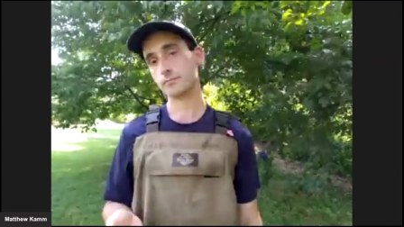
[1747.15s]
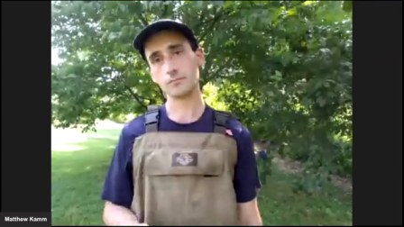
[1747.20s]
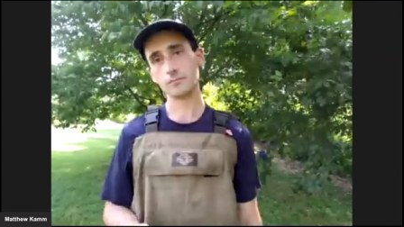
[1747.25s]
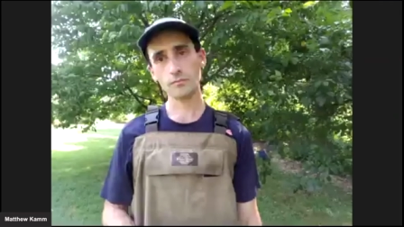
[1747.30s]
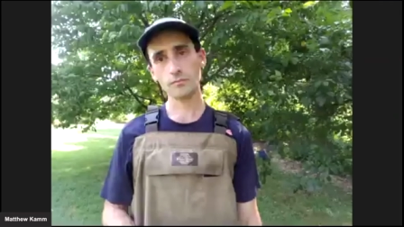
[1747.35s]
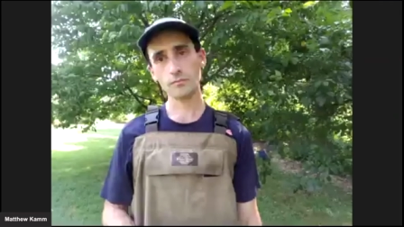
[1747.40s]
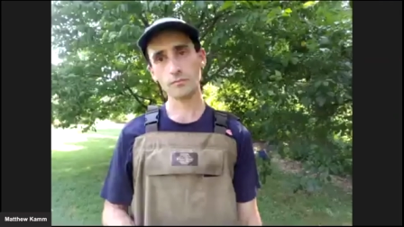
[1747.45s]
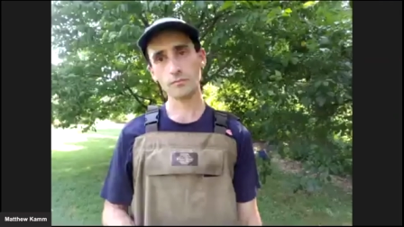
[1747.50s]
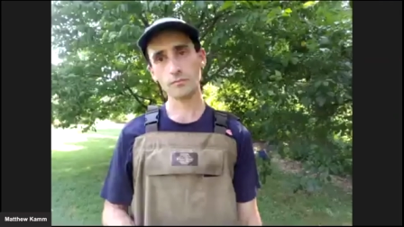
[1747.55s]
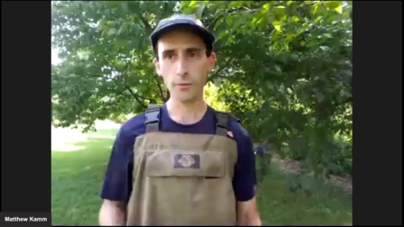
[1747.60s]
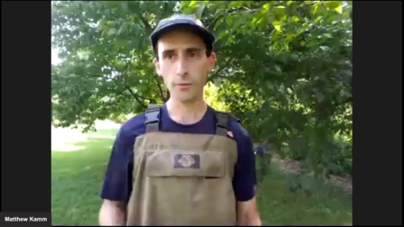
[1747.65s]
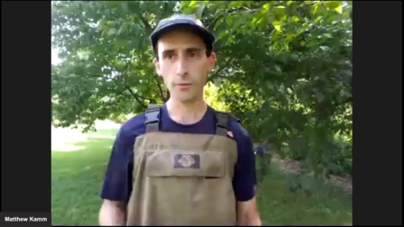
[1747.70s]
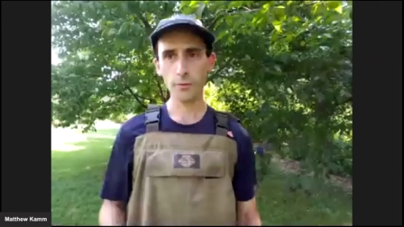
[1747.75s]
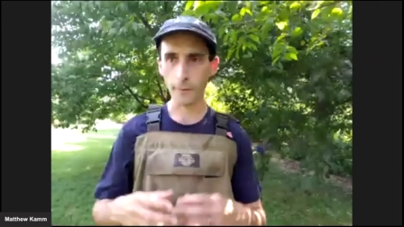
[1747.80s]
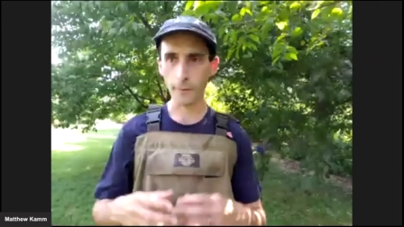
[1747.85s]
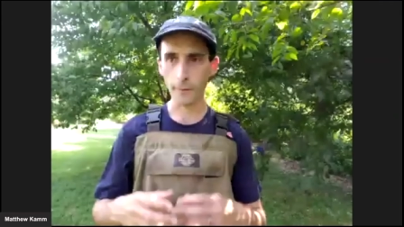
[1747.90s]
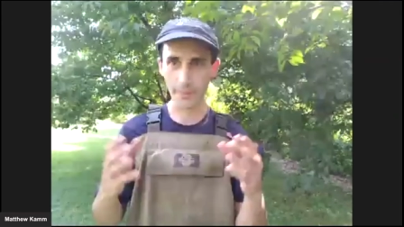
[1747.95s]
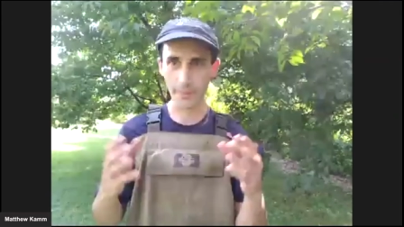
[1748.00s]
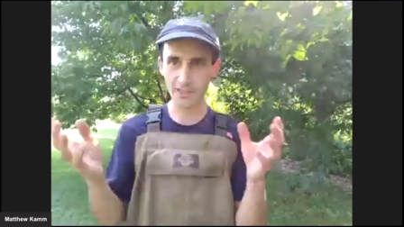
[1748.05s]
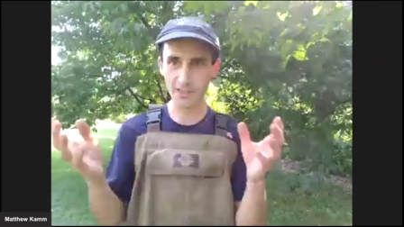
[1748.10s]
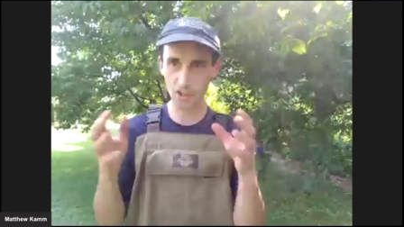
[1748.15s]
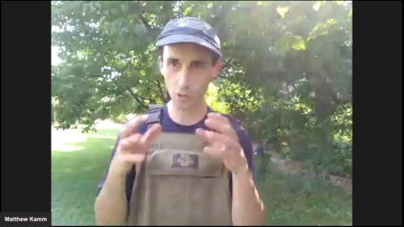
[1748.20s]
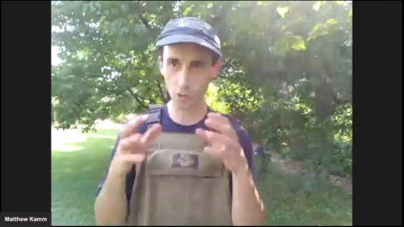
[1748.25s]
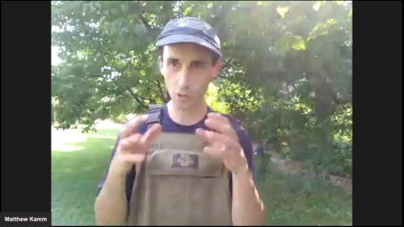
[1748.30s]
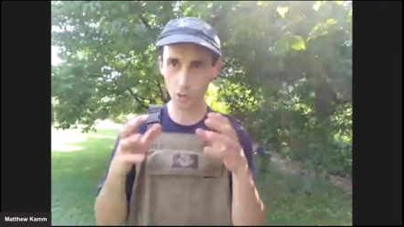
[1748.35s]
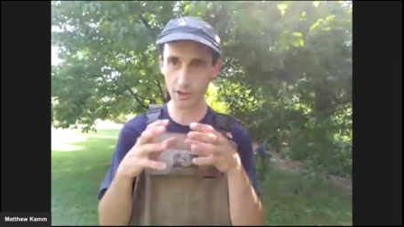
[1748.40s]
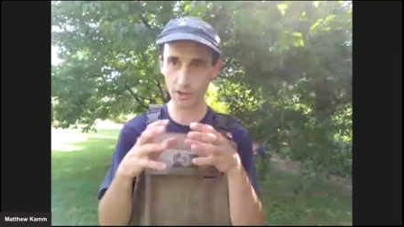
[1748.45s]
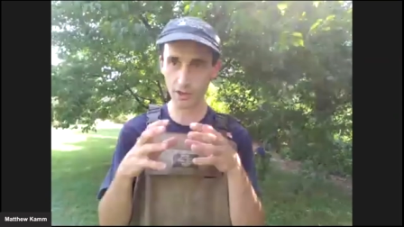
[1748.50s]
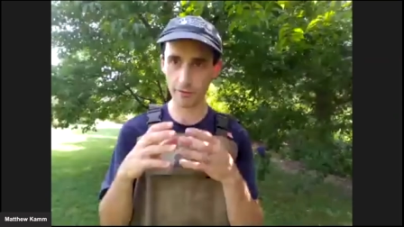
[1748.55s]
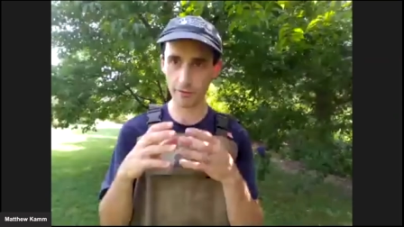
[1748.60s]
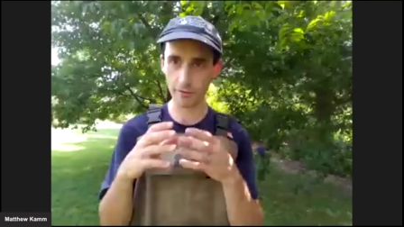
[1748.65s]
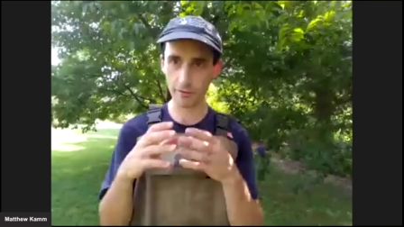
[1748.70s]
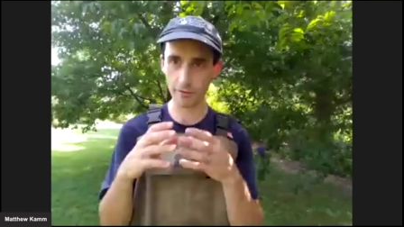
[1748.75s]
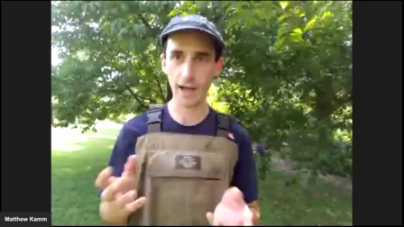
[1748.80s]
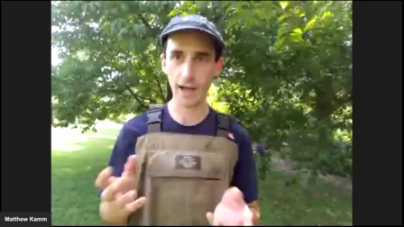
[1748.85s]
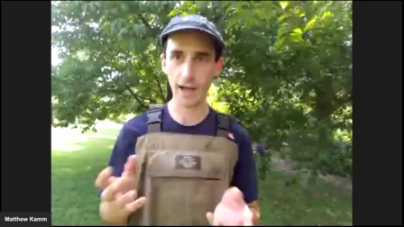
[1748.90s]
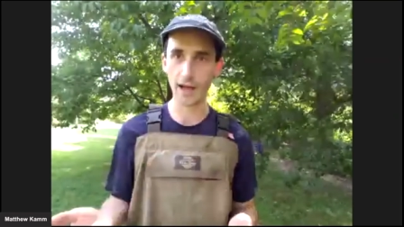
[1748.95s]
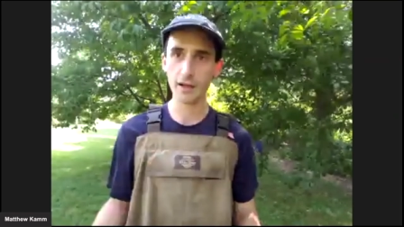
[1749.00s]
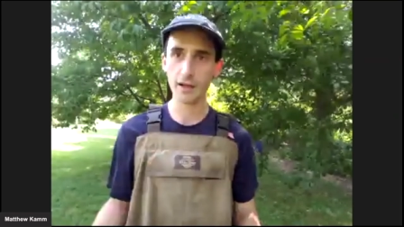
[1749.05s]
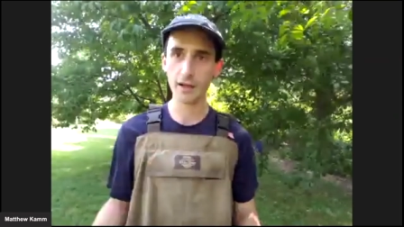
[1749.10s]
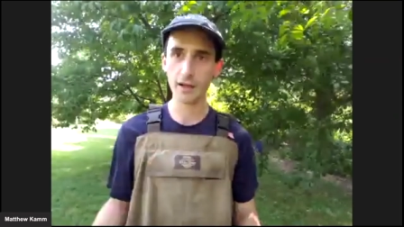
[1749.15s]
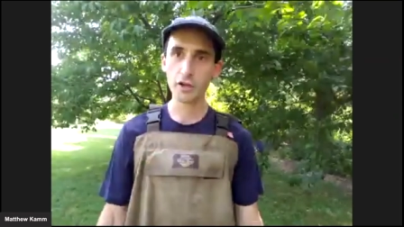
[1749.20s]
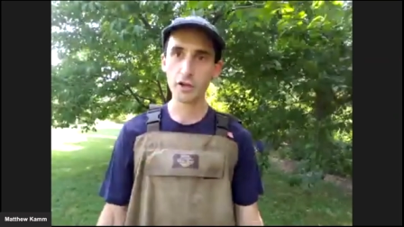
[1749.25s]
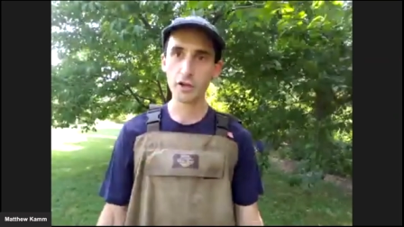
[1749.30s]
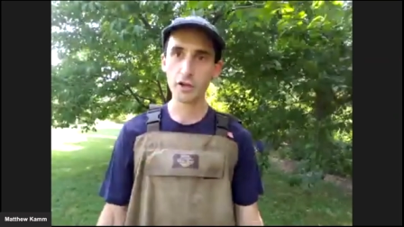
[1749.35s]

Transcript: which are a big sort of uh, true